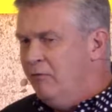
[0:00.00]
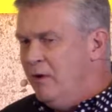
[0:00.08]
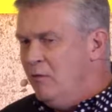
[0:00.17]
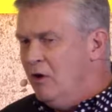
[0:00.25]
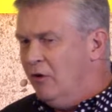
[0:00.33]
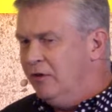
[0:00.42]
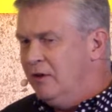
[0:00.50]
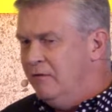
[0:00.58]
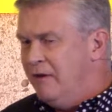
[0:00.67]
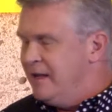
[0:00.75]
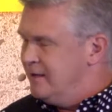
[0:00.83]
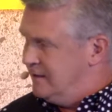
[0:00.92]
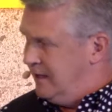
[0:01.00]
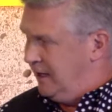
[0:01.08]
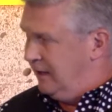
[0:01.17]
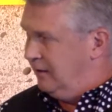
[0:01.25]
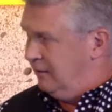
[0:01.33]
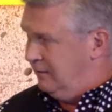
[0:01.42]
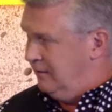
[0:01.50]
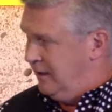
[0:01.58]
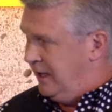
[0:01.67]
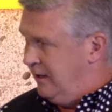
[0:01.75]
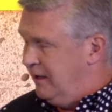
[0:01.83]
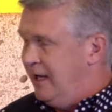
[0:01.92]
we were not investing
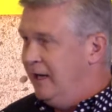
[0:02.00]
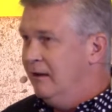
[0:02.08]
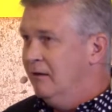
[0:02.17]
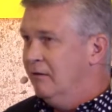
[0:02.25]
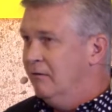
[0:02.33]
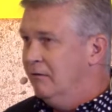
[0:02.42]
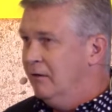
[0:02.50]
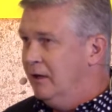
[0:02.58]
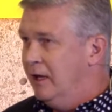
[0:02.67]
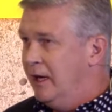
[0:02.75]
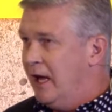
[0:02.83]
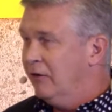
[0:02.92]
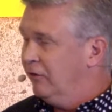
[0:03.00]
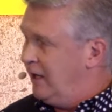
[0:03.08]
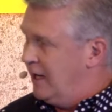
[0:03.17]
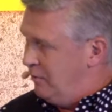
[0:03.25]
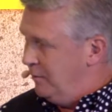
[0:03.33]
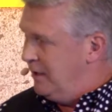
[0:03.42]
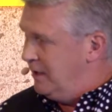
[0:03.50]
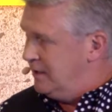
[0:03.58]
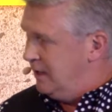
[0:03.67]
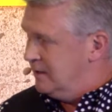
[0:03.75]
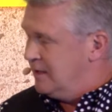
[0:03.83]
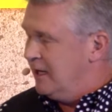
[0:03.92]
in enhanced
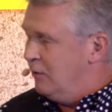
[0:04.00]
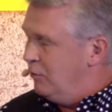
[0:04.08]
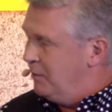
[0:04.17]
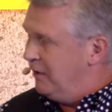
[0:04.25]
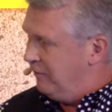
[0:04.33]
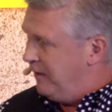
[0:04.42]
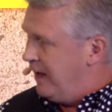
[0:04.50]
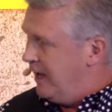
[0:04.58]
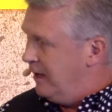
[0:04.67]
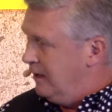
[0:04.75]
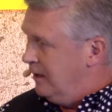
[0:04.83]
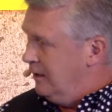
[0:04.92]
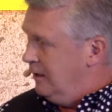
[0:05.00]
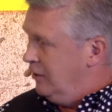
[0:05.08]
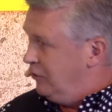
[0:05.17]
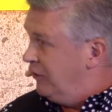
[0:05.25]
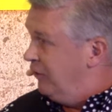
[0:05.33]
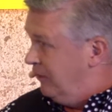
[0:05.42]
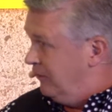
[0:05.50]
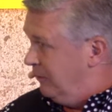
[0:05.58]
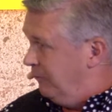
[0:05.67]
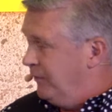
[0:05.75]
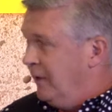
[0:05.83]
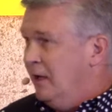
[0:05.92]
capabilities, then it would be a fair
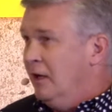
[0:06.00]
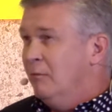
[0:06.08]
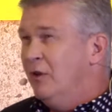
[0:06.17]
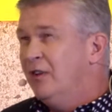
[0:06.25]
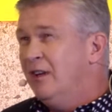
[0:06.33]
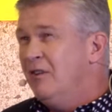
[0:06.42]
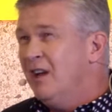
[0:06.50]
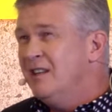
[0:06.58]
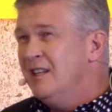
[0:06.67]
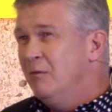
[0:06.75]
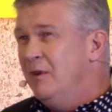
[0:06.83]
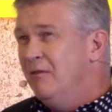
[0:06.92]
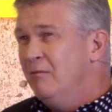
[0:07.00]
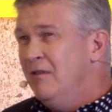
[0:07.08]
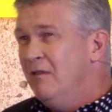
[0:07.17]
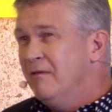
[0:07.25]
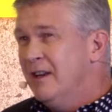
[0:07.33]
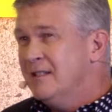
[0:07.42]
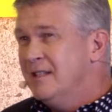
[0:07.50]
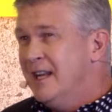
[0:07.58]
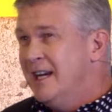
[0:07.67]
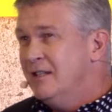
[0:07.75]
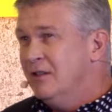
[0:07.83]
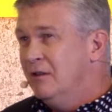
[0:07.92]
criticism. But to give you an idea, we've invested
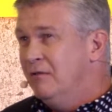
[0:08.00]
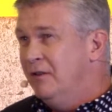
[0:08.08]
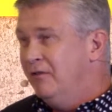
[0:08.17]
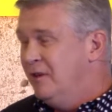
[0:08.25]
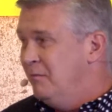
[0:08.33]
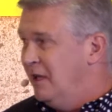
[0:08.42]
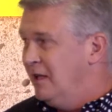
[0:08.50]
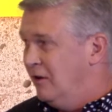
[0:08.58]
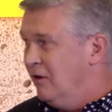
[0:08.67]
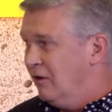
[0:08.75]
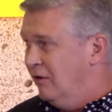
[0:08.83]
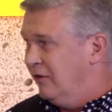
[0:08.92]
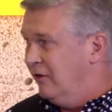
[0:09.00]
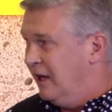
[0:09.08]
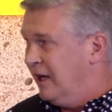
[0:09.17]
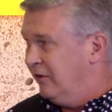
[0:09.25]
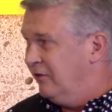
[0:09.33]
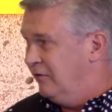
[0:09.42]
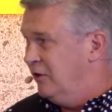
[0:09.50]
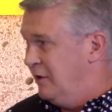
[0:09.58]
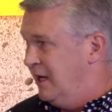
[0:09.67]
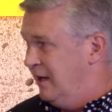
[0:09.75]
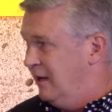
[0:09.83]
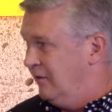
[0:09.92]
$850 million in the last few
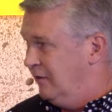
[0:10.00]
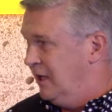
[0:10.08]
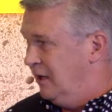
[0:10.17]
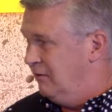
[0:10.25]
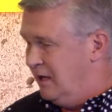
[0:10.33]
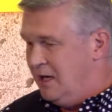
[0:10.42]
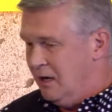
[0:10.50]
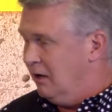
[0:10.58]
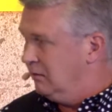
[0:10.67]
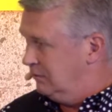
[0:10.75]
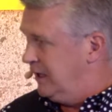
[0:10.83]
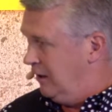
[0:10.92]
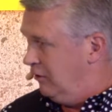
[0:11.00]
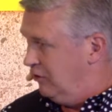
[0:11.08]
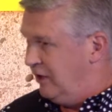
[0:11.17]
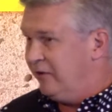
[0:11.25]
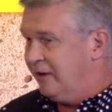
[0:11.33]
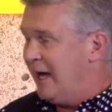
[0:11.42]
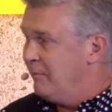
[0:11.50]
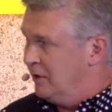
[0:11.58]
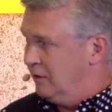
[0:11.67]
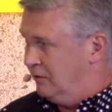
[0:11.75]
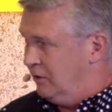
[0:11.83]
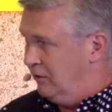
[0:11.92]
years, in our technology. That's
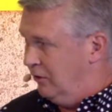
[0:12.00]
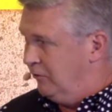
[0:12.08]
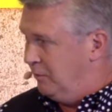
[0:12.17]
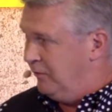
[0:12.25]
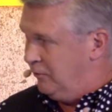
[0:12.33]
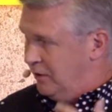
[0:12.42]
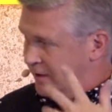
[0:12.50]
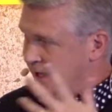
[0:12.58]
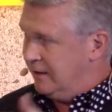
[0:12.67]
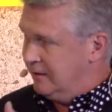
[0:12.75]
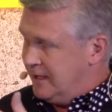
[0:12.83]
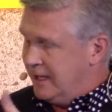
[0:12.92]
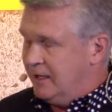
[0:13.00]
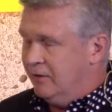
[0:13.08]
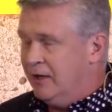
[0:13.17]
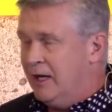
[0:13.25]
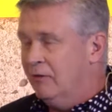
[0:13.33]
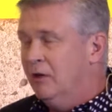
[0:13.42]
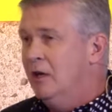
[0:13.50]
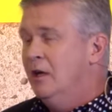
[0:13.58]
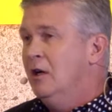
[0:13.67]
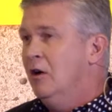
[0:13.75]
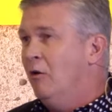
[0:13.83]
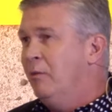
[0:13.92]
capital dollars before you take into account
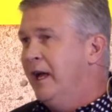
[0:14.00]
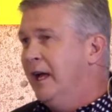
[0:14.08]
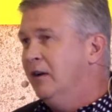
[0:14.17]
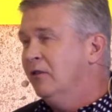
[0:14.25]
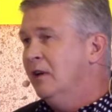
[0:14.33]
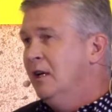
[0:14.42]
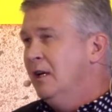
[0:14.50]
OPEX.